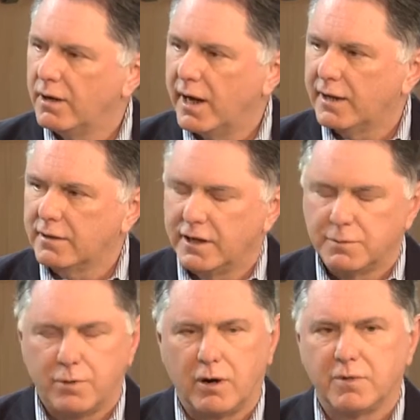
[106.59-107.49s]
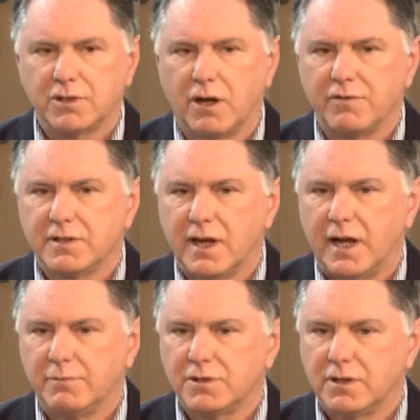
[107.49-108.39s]
and the athletic departments
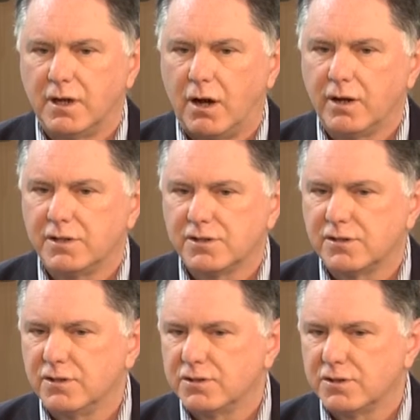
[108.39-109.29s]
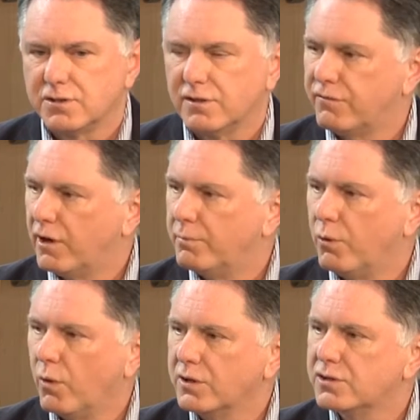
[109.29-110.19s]
oftentimes in all institutions are the front
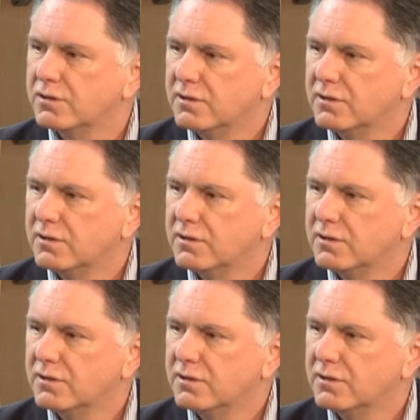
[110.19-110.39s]
porch